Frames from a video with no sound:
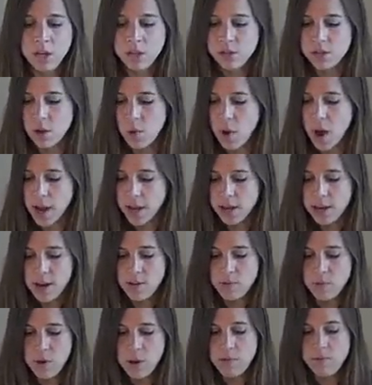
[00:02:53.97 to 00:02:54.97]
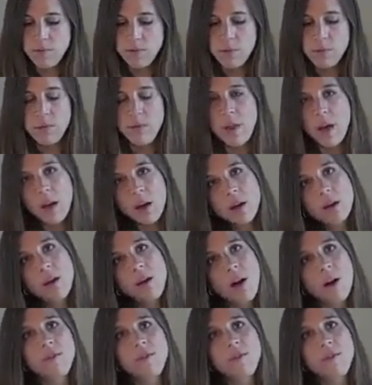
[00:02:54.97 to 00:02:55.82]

So I could have one food that